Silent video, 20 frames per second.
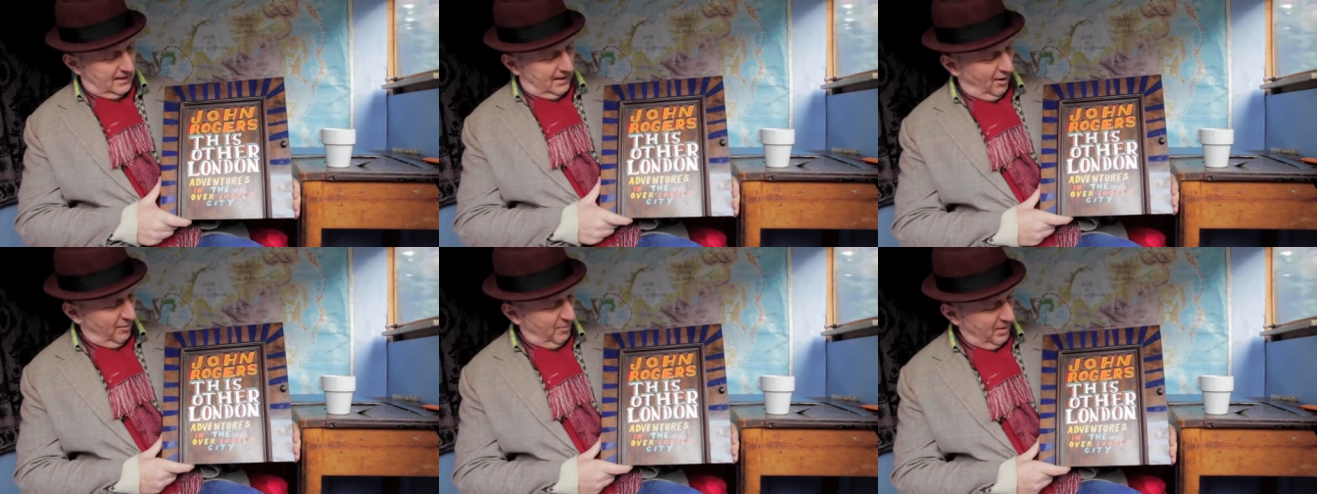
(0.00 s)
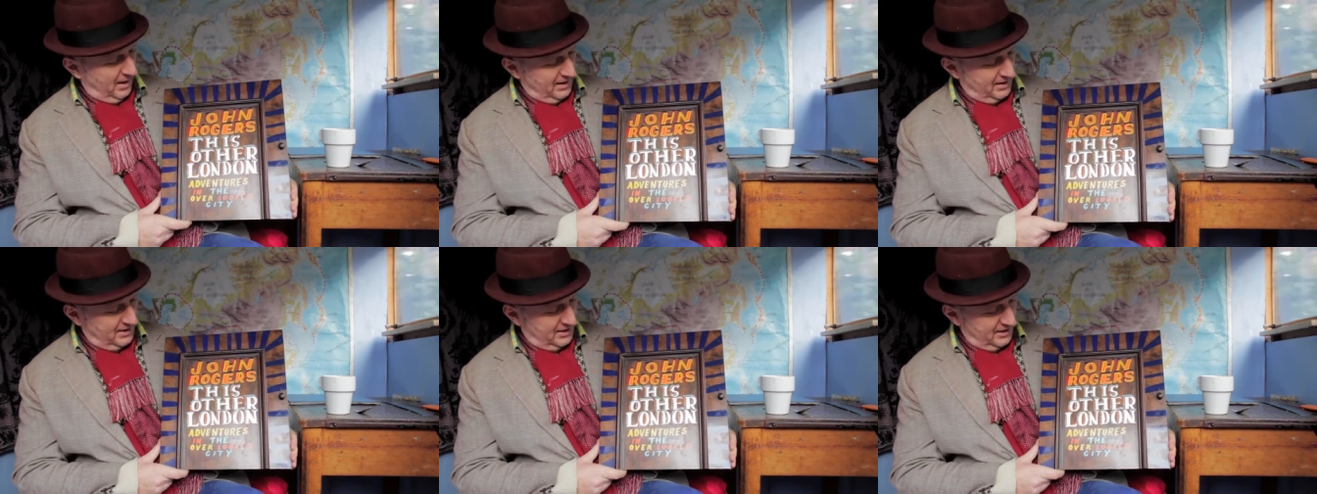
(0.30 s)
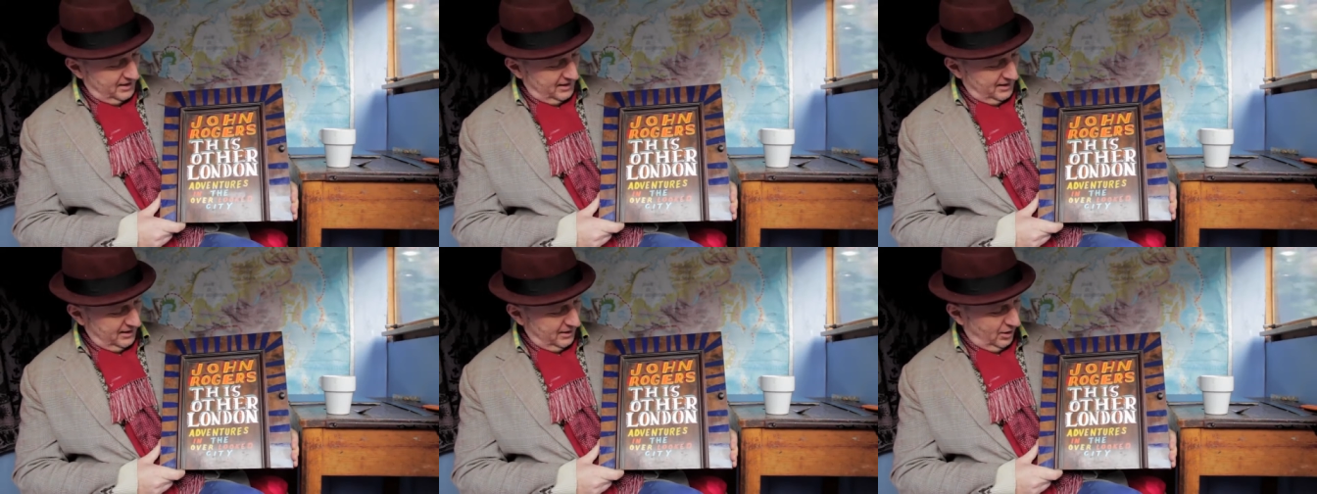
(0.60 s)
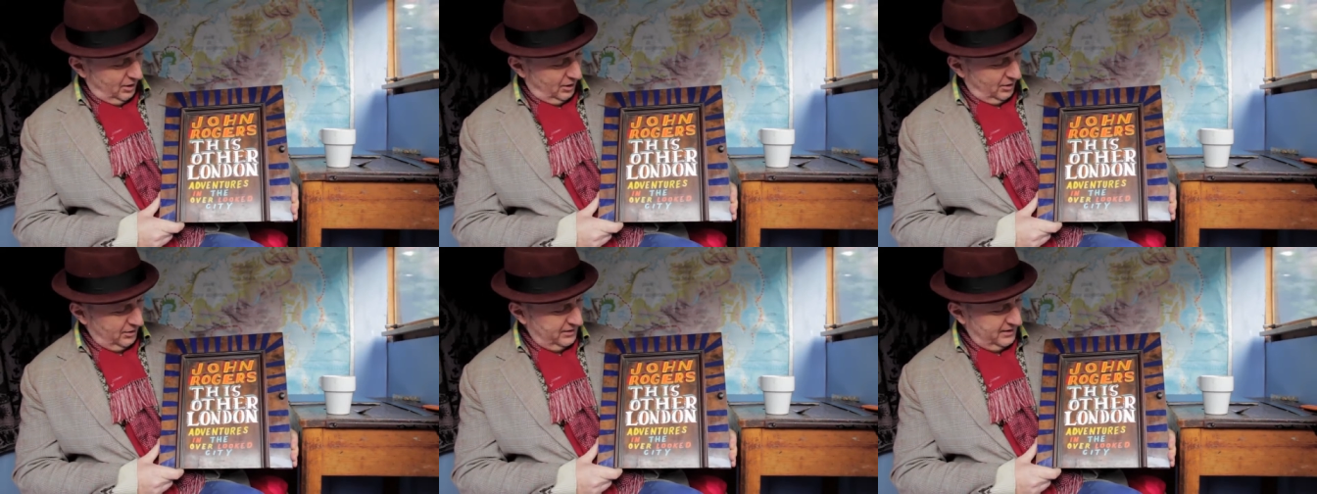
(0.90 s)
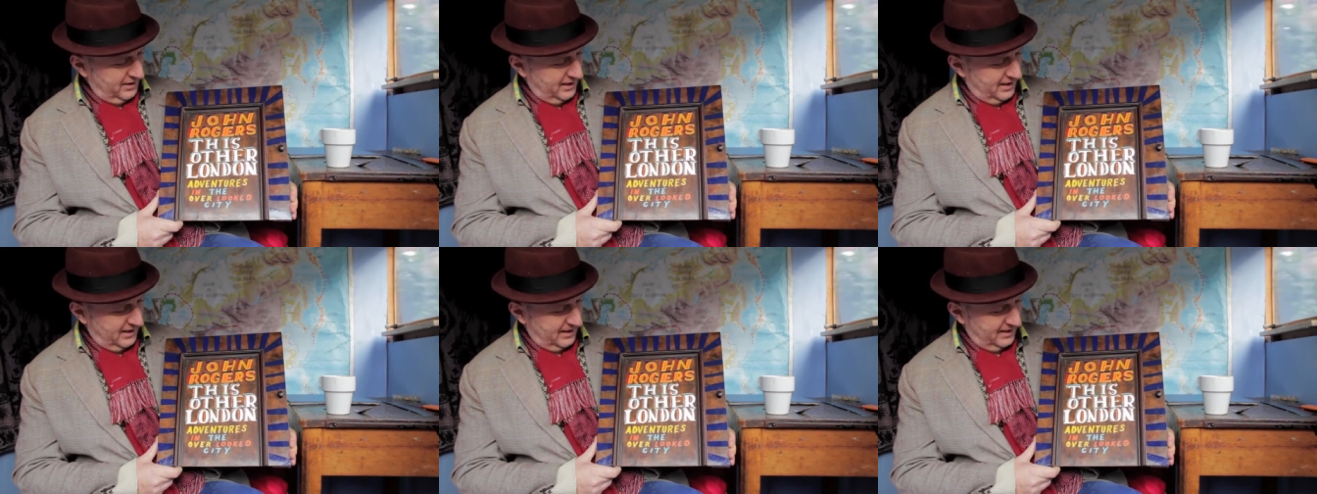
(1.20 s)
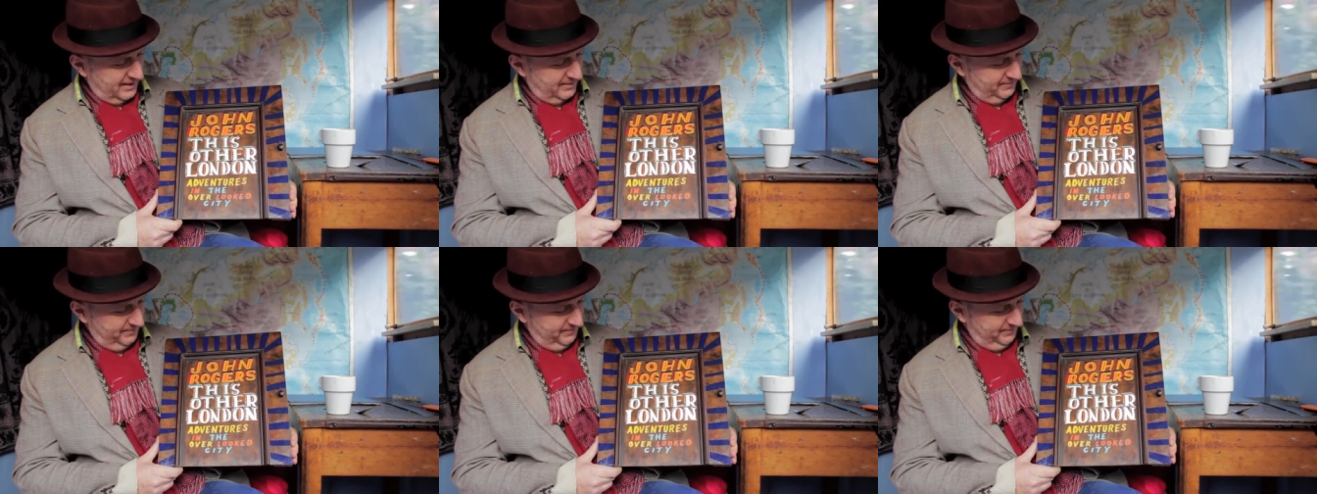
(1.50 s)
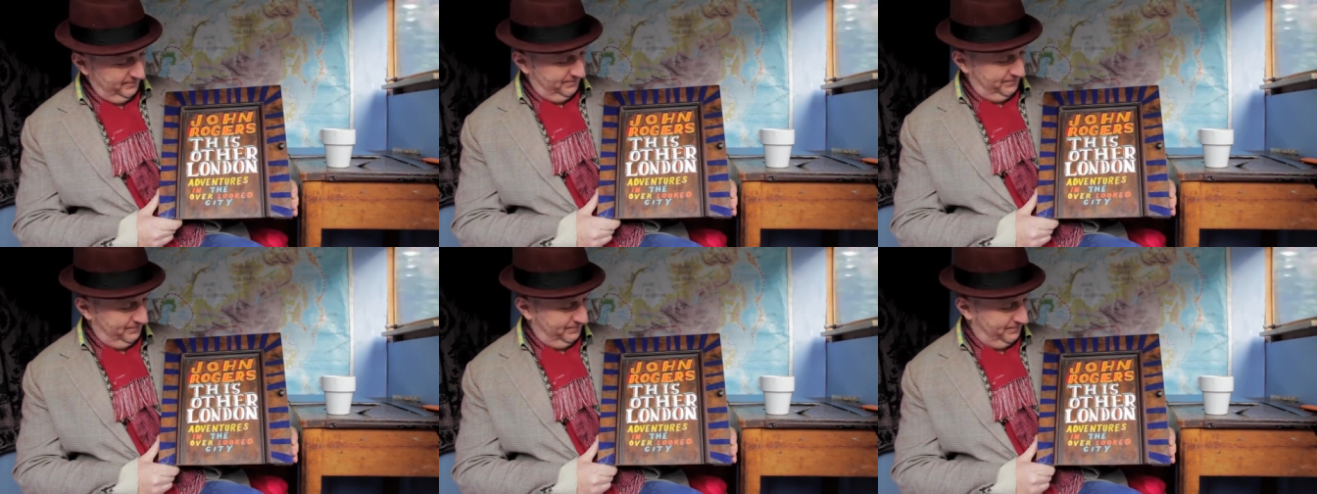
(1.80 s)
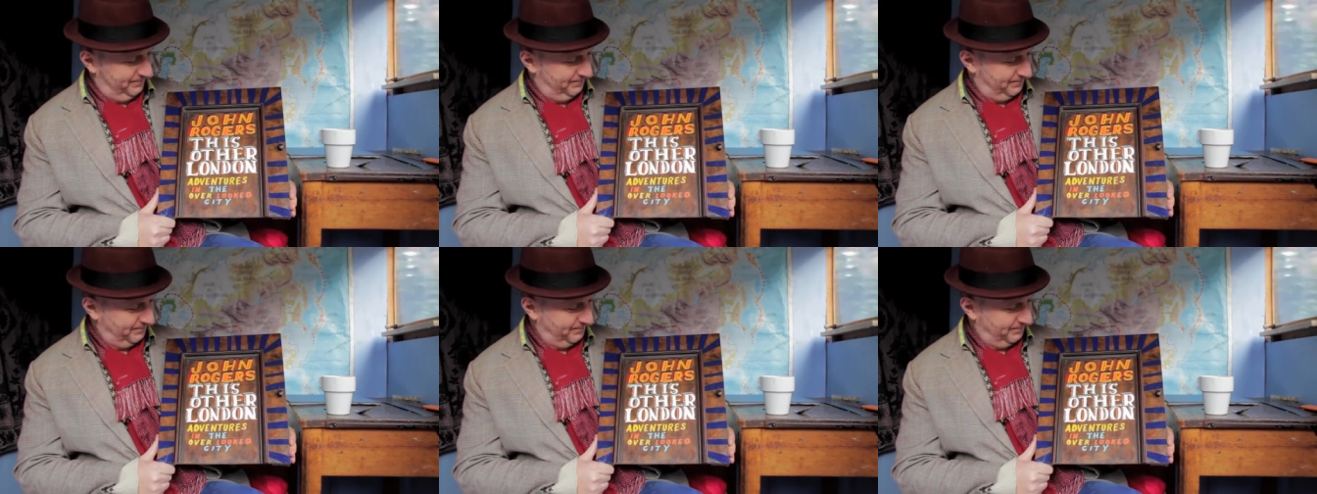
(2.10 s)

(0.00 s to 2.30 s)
I've painted it on. Uh,